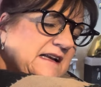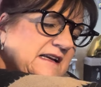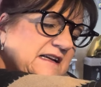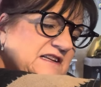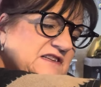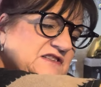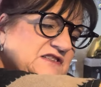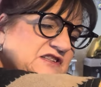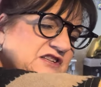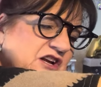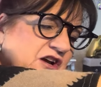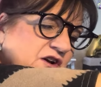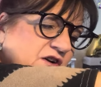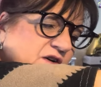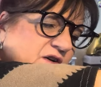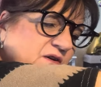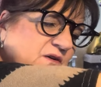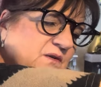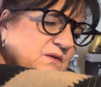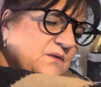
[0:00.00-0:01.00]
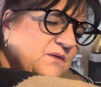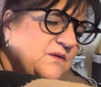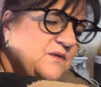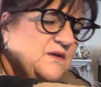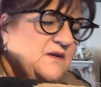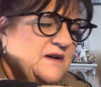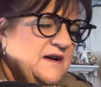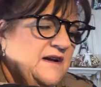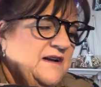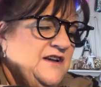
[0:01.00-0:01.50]
So
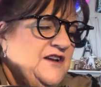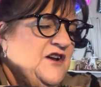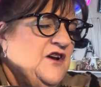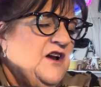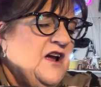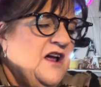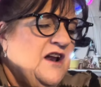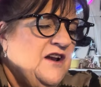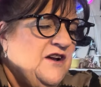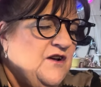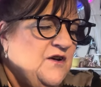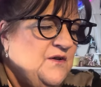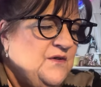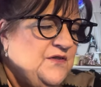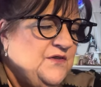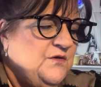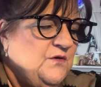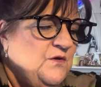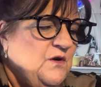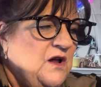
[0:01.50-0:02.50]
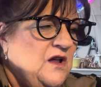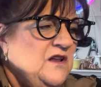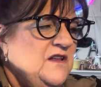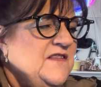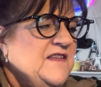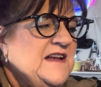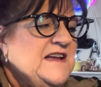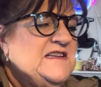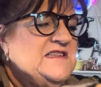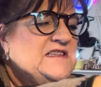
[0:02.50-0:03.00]
you got to go through all of
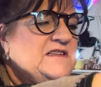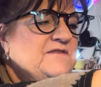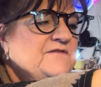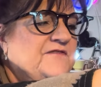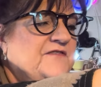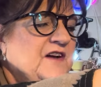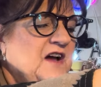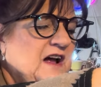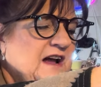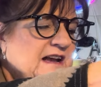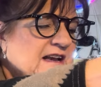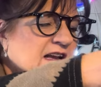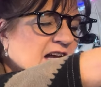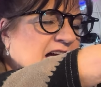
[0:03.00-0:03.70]
these and find,